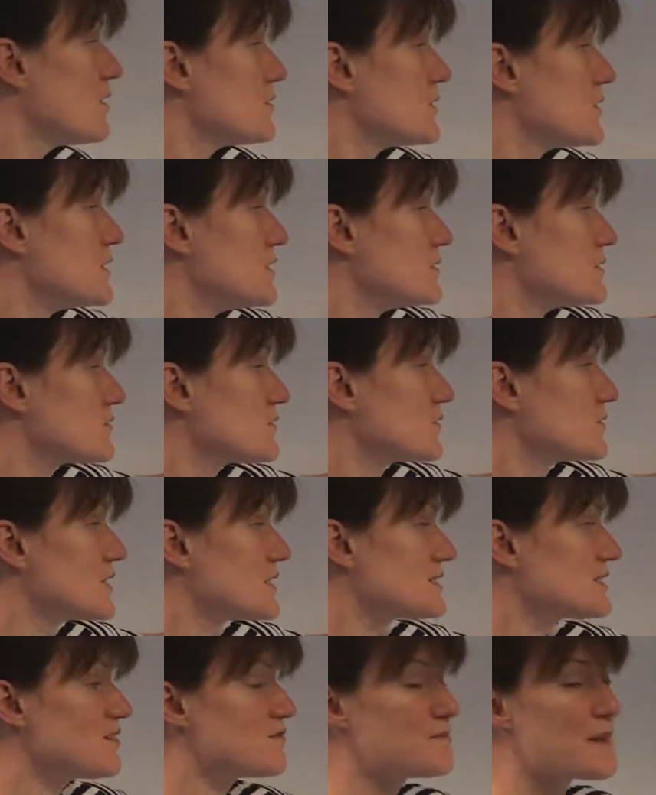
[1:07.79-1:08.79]
the
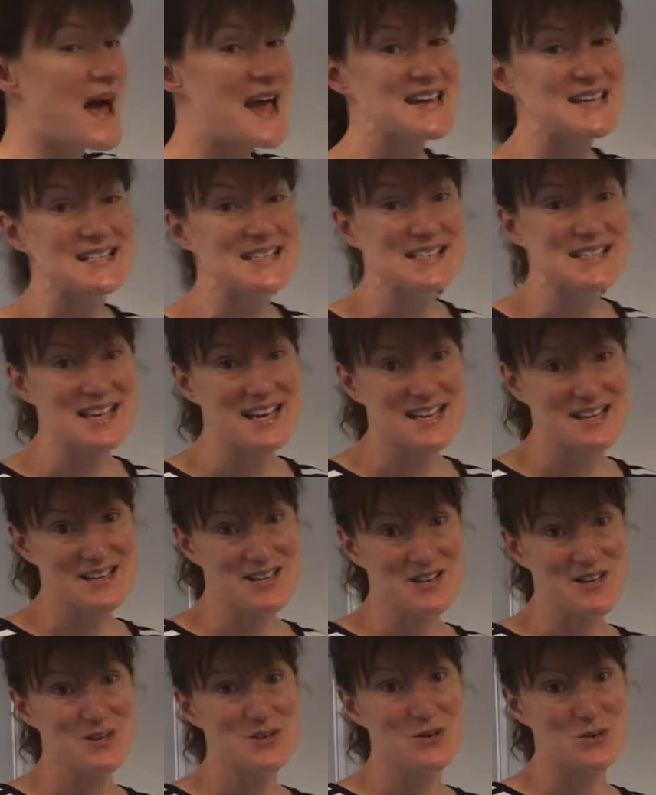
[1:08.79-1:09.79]
usefulness of
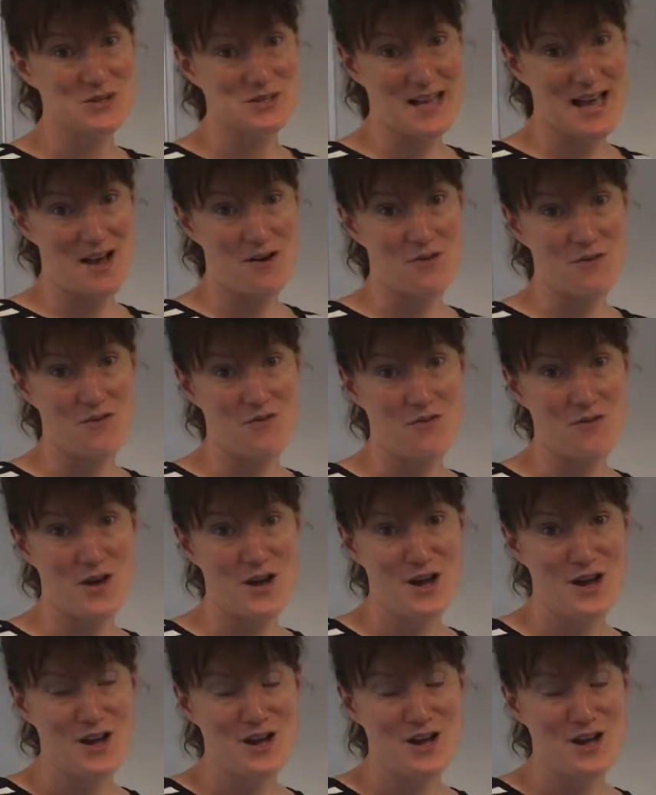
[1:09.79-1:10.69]
pacing yourself.